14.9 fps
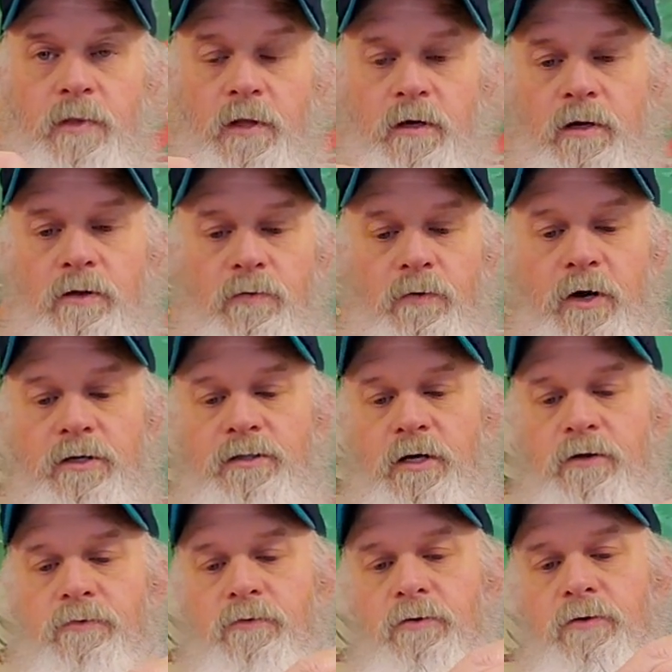And the reason I
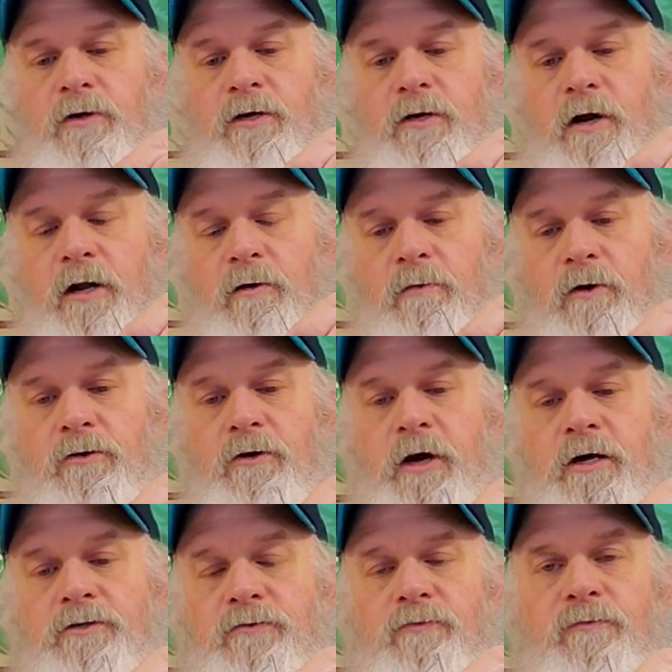throw the Indiana blade, you
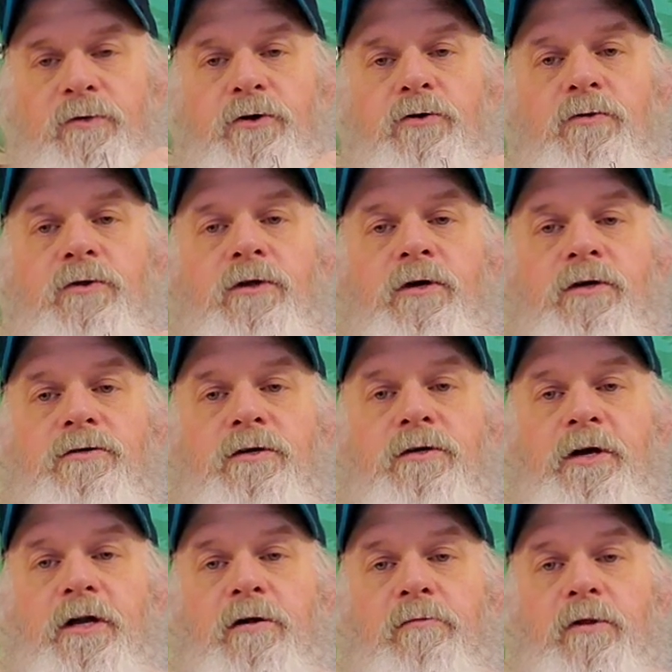guys are familiar with these.
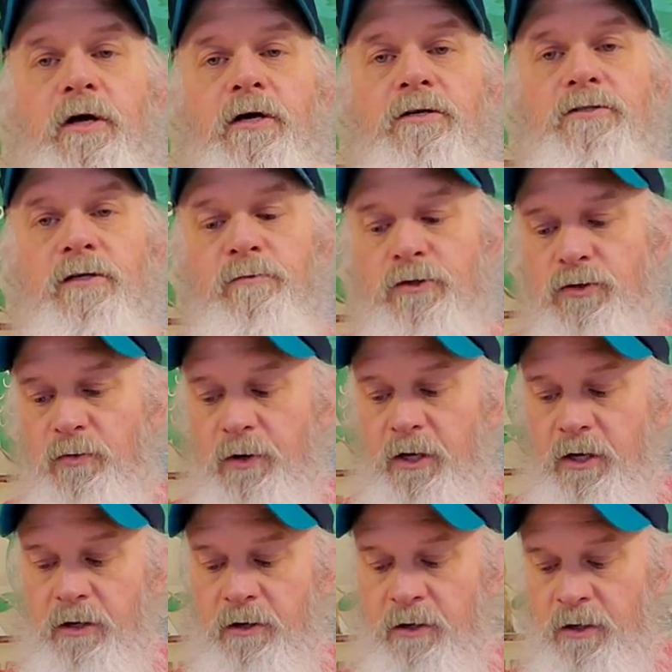Indiana blade is in
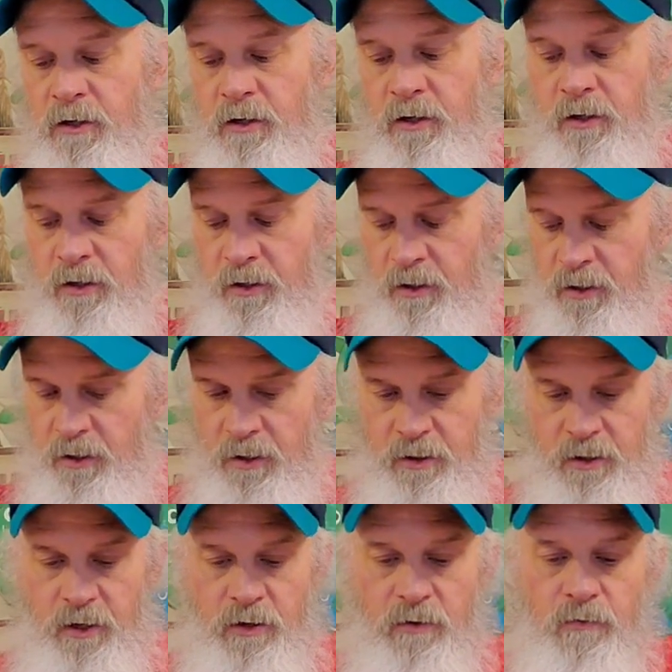between a
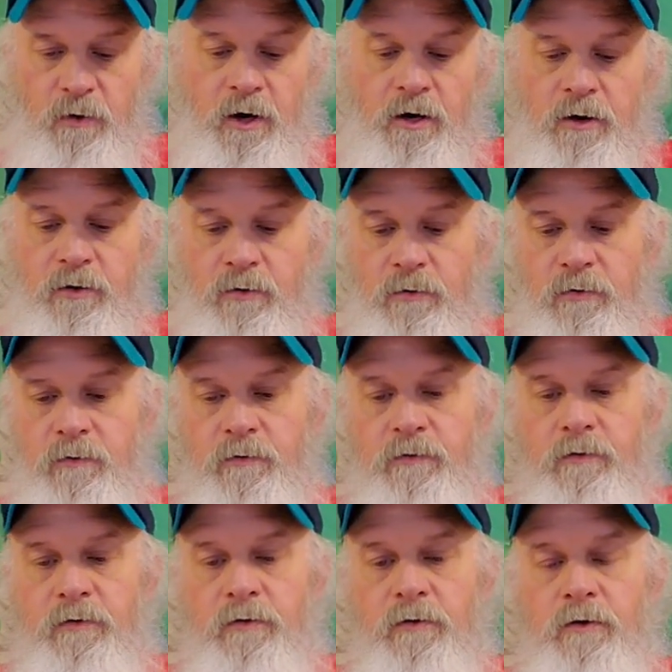Colorado,
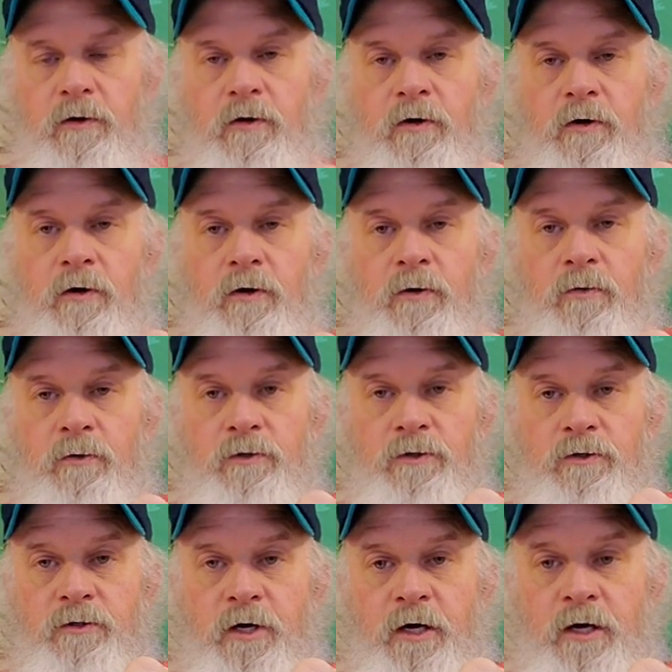which
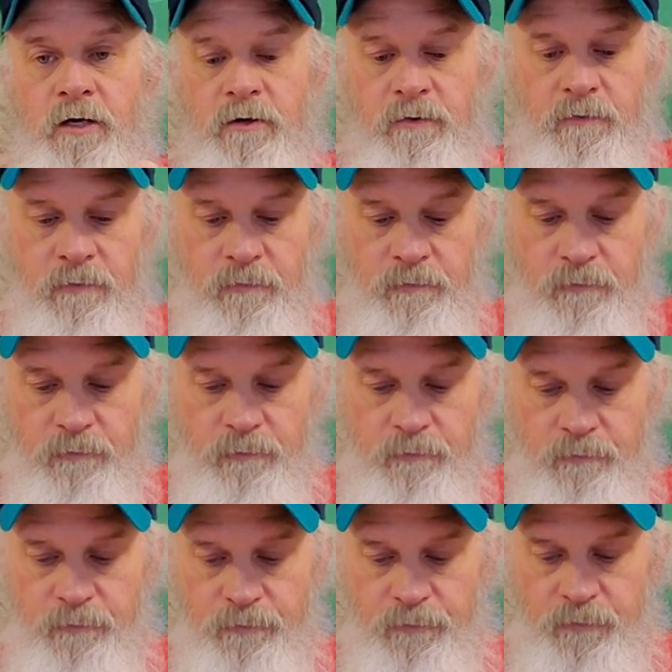is that,
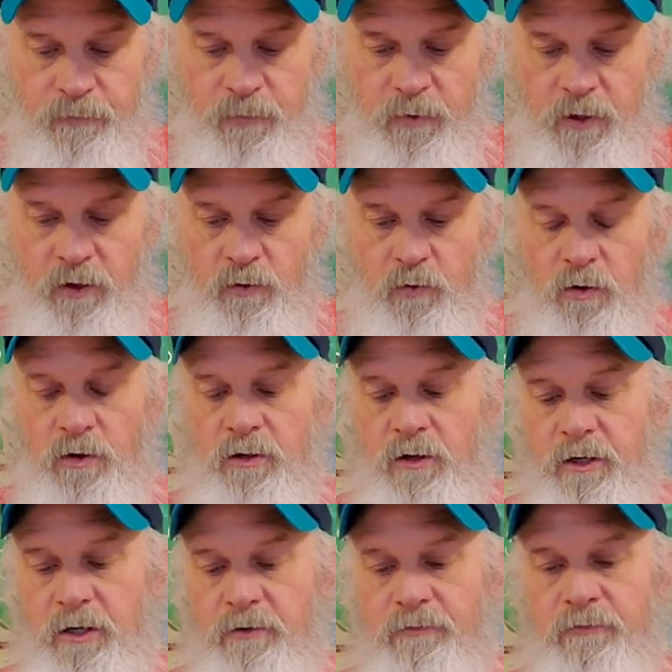and a willow
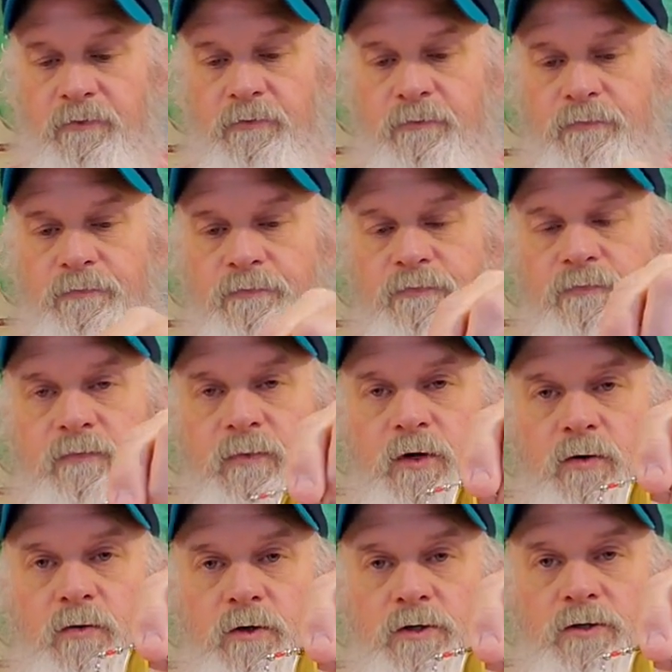leaf,
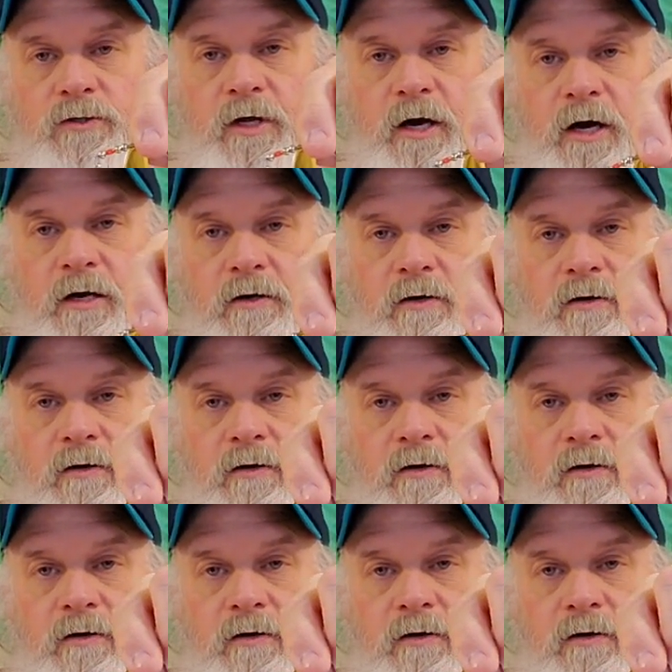which is that.